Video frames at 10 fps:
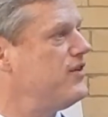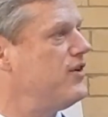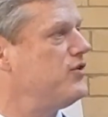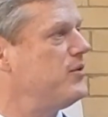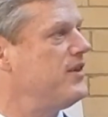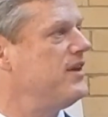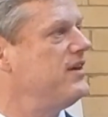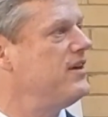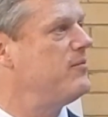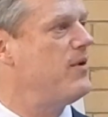those within
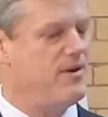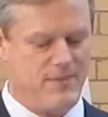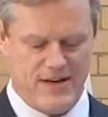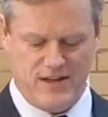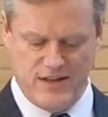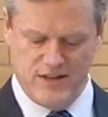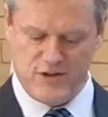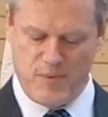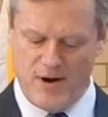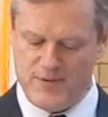the
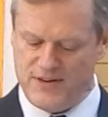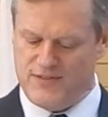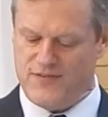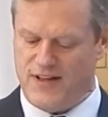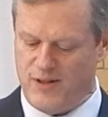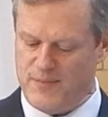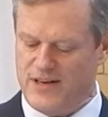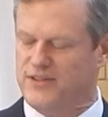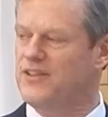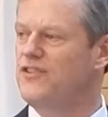Department of
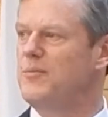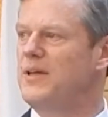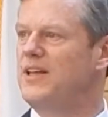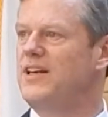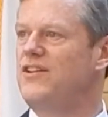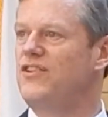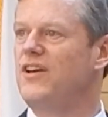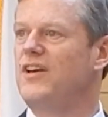Developmental Disabilities,